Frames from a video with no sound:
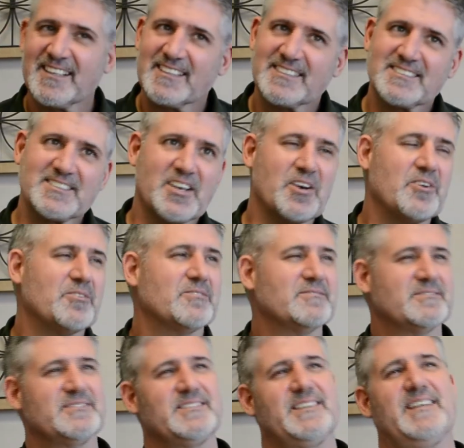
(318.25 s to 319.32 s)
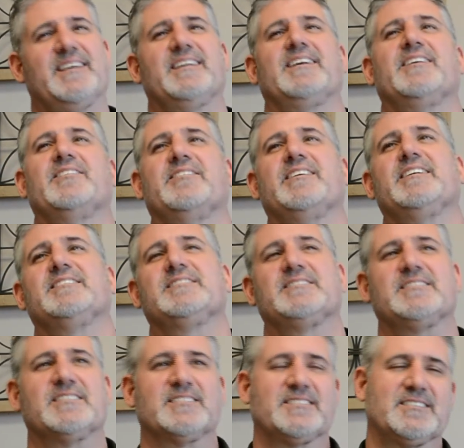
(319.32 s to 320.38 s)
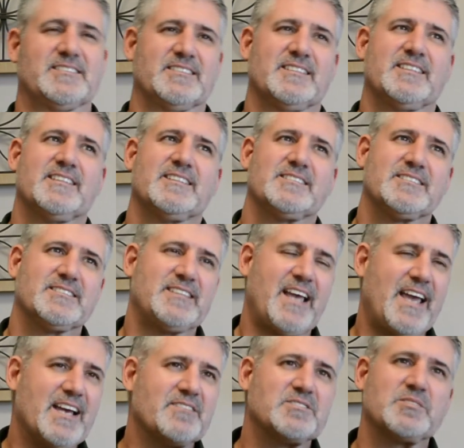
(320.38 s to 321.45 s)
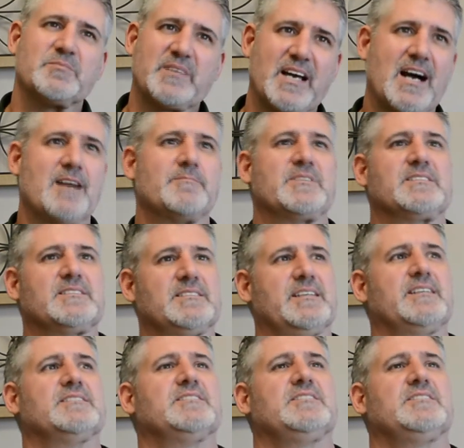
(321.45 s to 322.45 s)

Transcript: So, you know, it's just, just have some common sense.